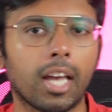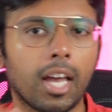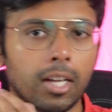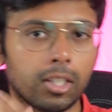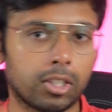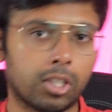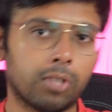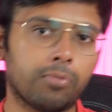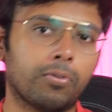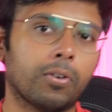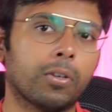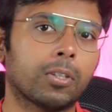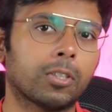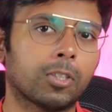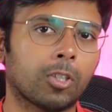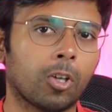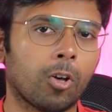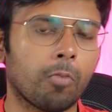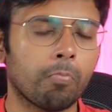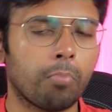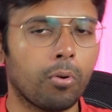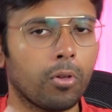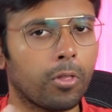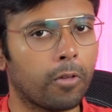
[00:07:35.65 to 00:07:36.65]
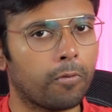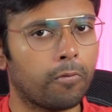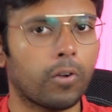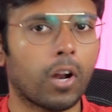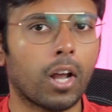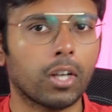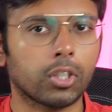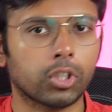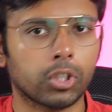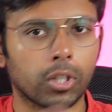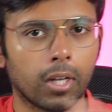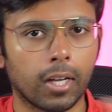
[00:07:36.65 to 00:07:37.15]
so for example, the
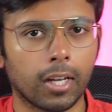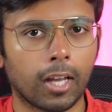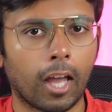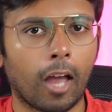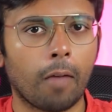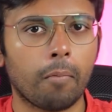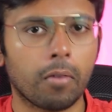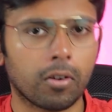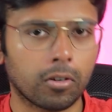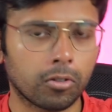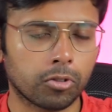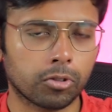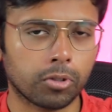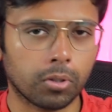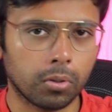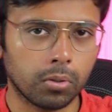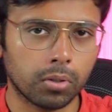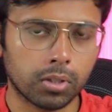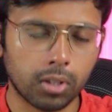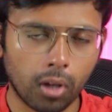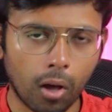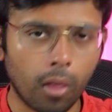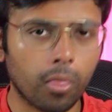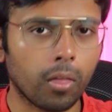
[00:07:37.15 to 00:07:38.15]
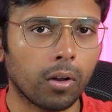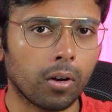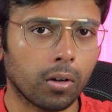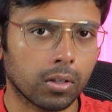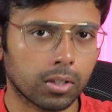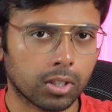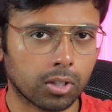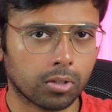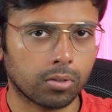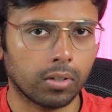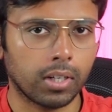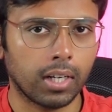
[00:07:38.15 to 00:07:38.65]
flash and camera controls on the lock
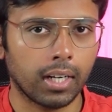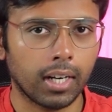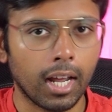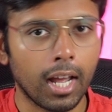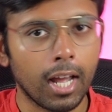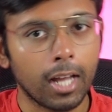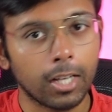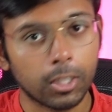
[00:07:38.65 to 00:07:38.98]
screen